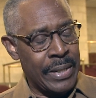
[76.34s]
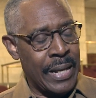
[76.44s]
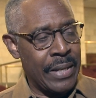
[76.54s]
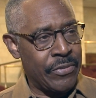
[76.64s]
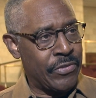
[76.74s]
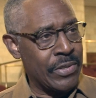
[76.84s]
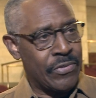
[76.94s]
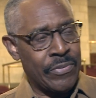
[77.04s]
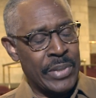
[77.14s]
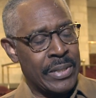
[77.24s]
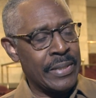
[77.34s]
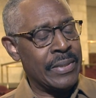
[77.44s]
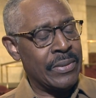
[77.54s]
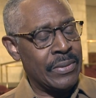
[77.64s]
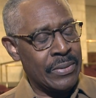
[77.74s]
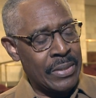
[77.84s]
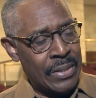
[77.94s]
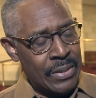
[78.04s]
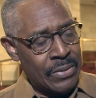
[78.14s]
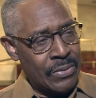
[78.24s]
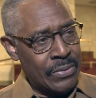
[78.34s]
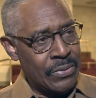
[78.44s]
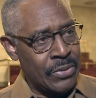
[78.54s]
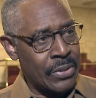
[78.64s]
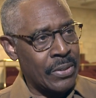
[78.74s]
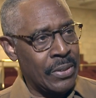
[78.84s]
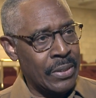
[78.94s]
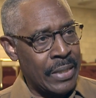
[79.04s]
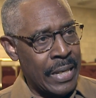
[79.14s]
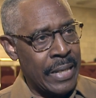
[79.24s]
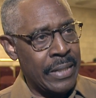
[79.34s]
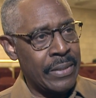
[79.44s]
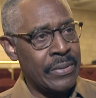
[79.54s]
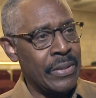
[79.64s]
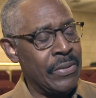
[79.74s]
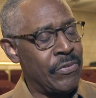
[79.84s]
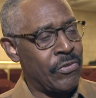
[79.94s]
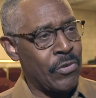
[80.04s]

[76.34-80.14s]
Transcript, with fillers: and I, Stenson McClendon, took a look at it and